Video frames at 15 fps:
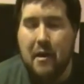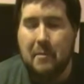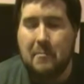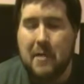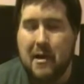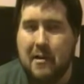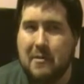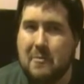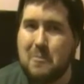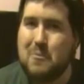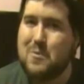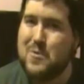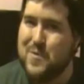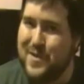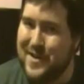And I'm not gonna
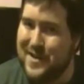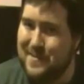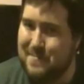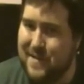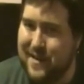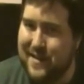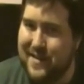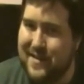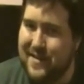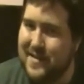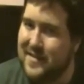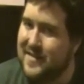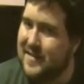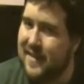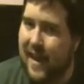ruin it
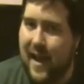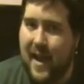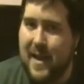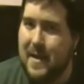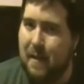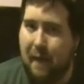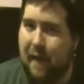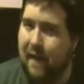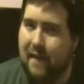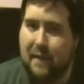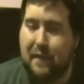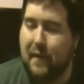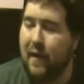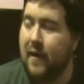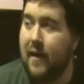because
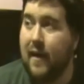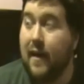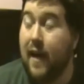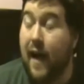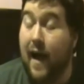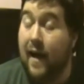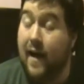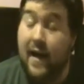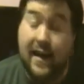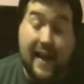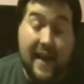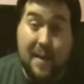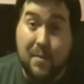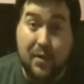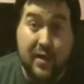I
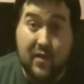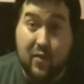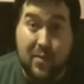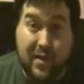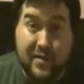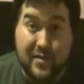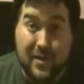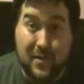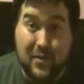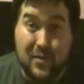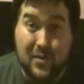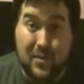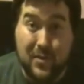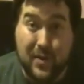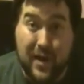can't believe it
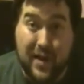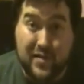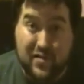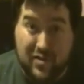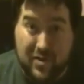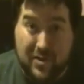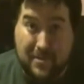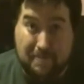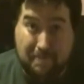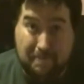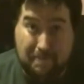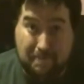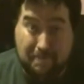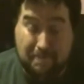myself still what I saw.